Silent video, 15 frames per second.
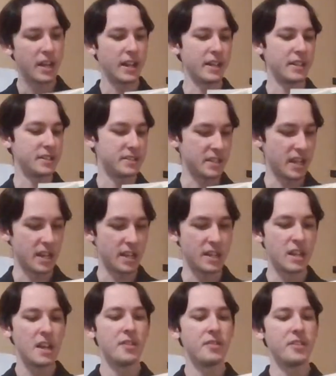it is
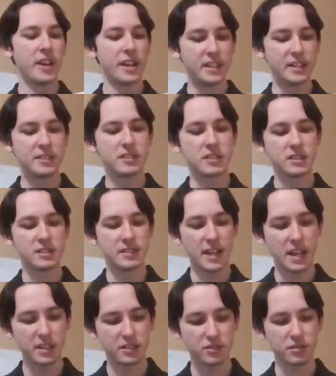said, that his
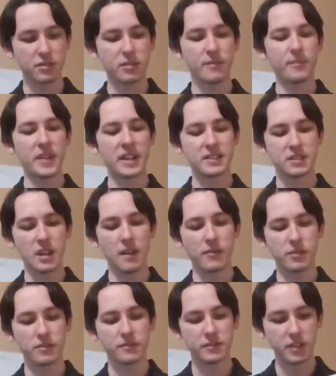successor as
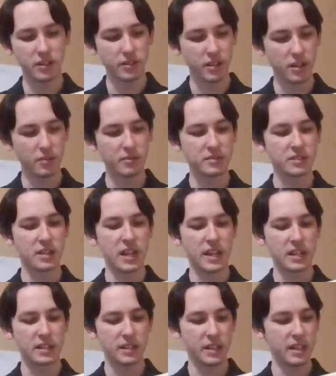governor of Syria was
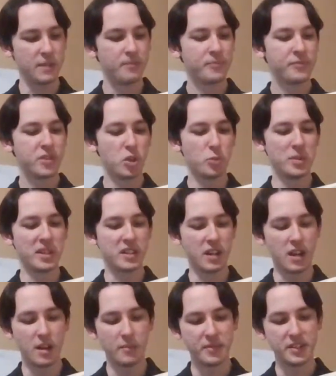likely to
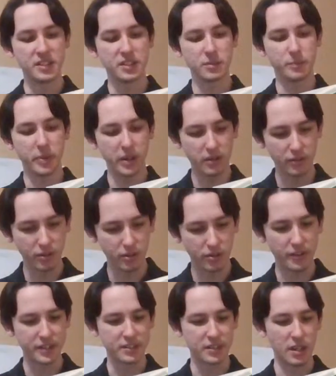become his
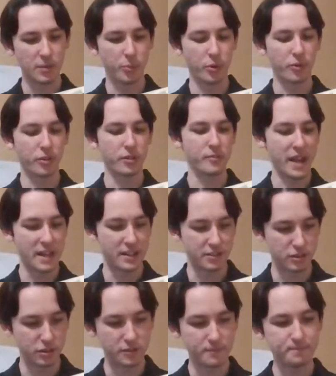superior as emperor and
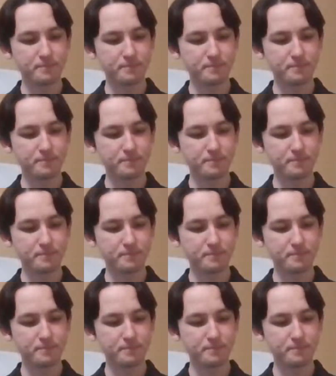master.